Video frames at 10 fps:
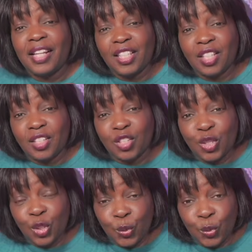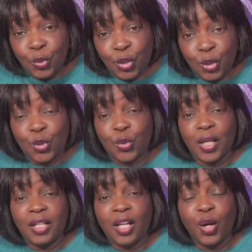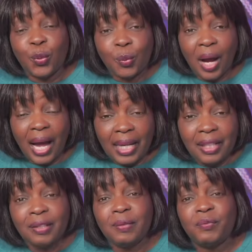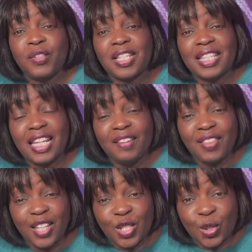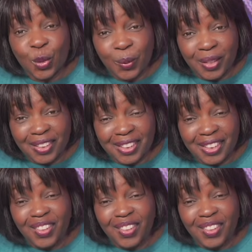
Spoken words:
she has 2 children. Araya received this quilt